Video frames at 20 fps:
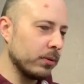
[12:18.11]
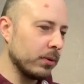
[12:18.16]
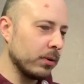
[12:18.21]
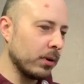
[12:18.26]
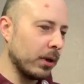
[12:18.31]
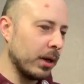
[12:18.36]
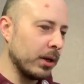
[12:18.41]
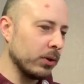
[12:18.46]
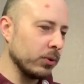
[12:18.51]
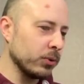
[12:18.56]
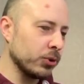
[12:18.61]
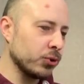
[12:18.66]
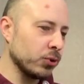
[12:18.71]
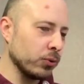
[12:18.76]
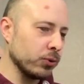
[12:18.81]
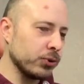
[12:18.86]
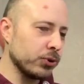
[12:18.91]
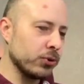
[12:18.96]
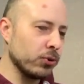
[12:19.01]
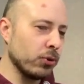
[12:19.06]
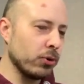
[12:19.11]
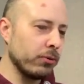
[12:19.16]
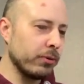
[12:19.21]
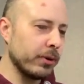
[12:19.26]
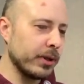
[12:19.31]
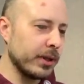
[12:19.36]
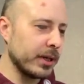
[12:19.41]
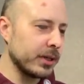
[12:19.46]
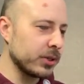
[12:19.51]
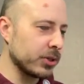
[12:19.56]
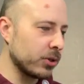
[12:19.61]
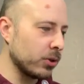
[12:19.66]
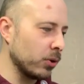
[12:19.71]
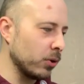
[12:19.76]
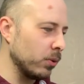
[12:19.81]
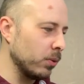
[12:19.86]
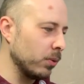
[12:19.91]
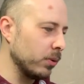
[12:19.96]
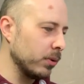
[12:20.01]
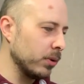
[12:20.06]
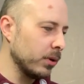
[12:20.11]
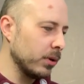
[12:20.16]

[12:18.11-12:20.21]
like a little short story. That's cool.